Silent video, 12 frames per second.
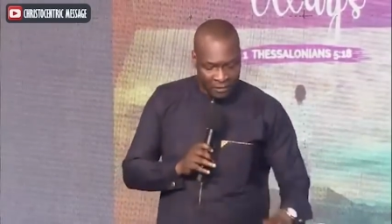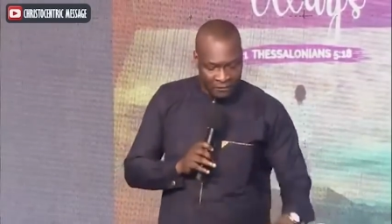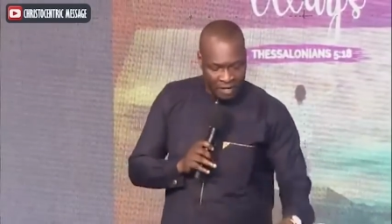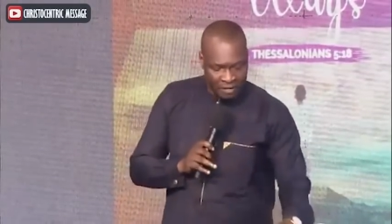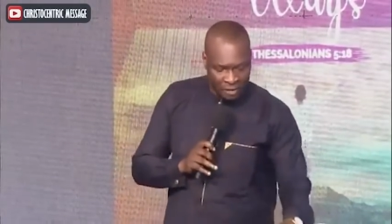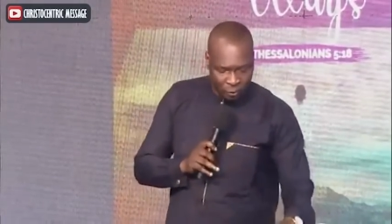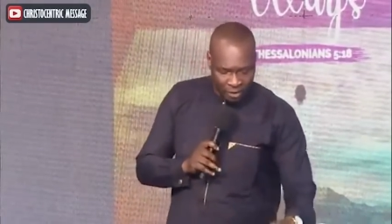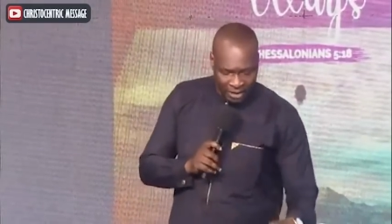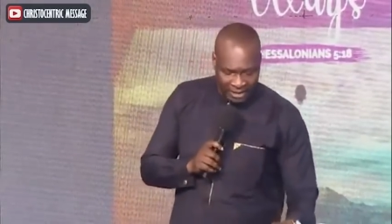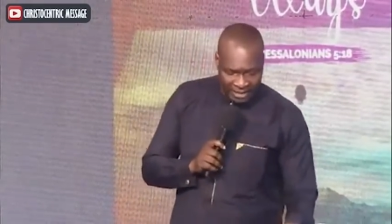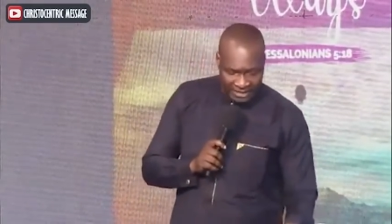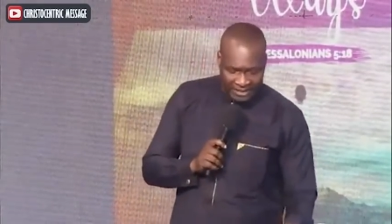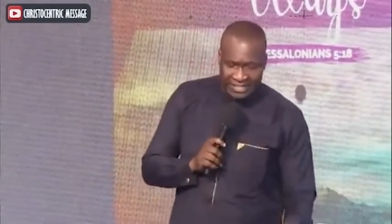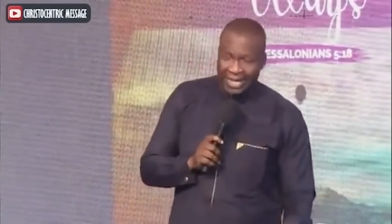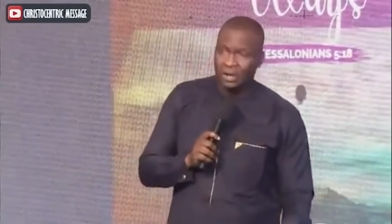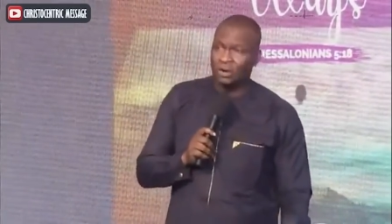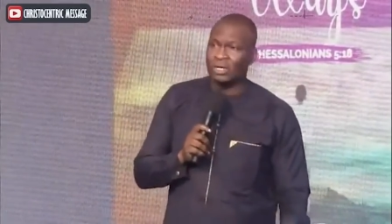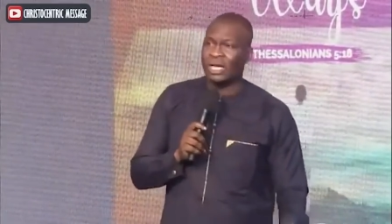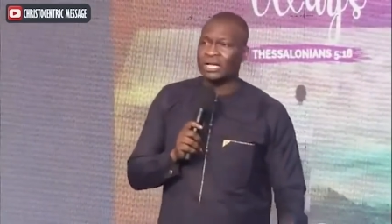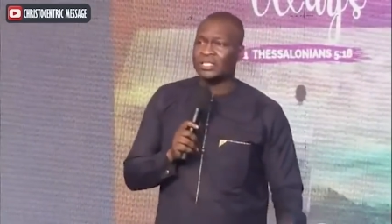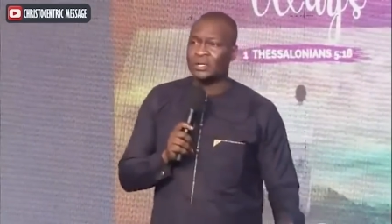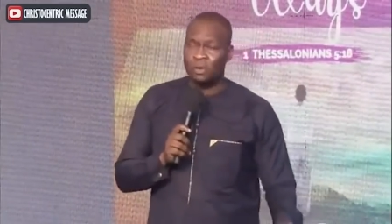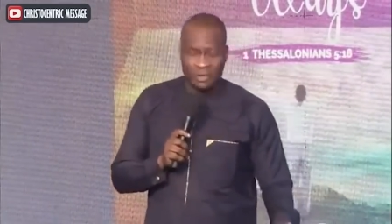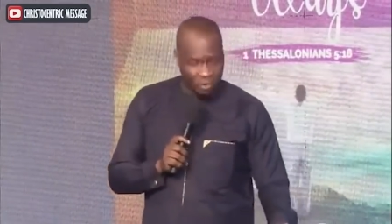Very quickly, the second
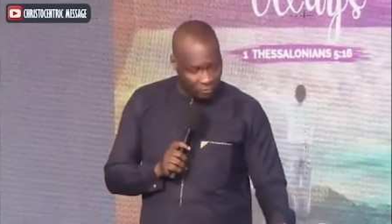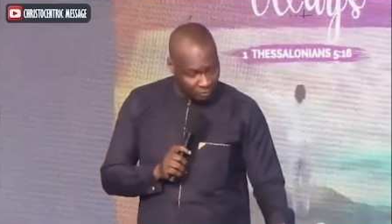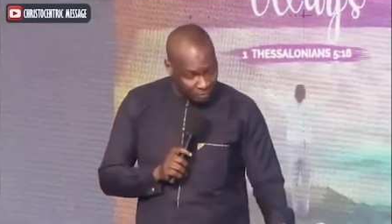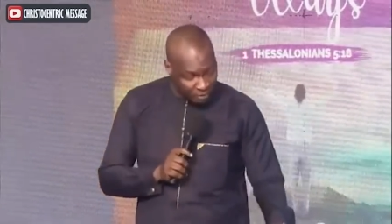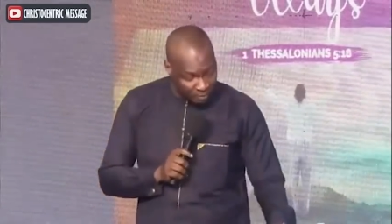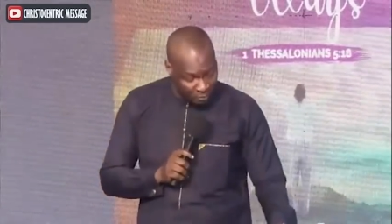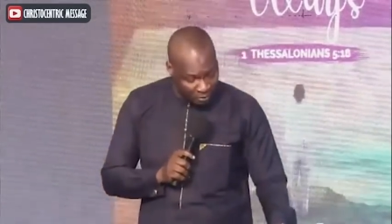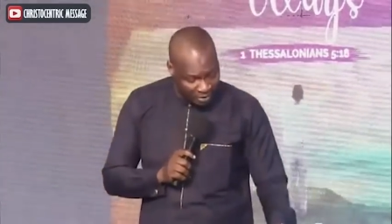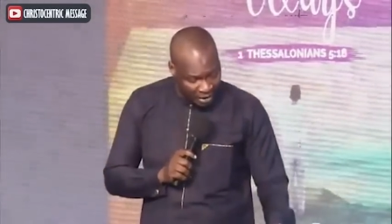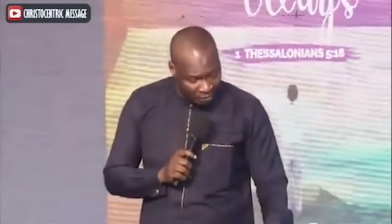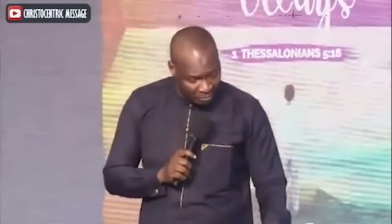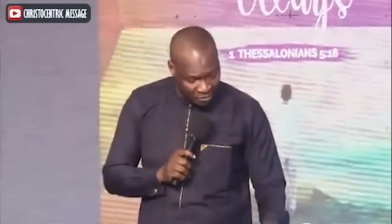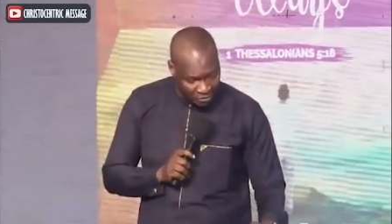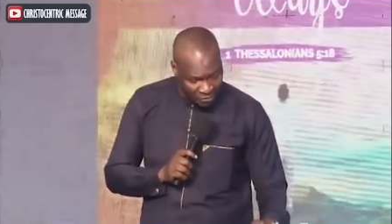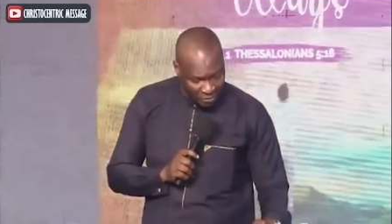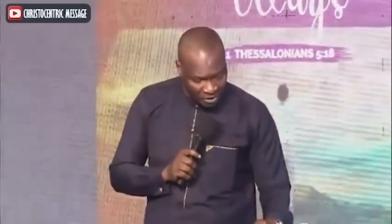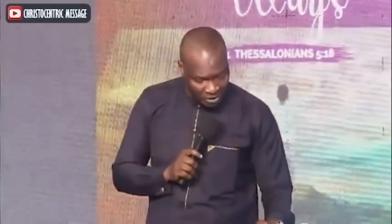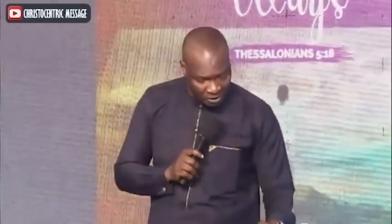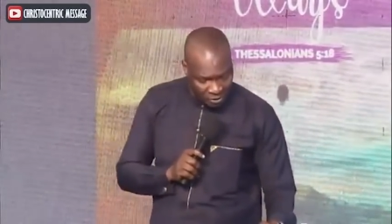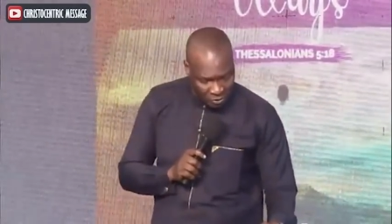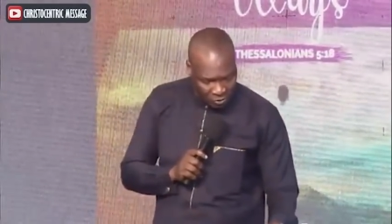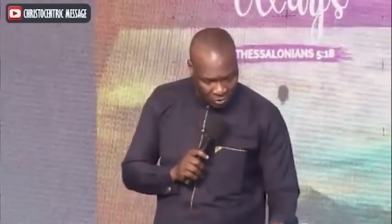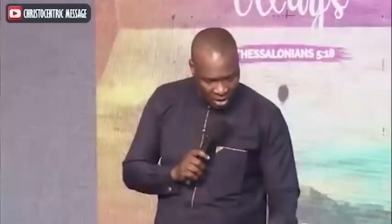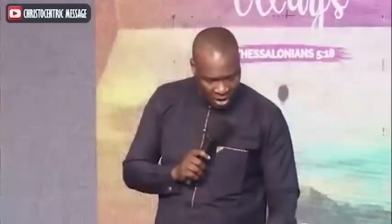category of people that I'll be speaking
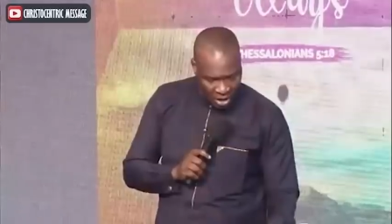to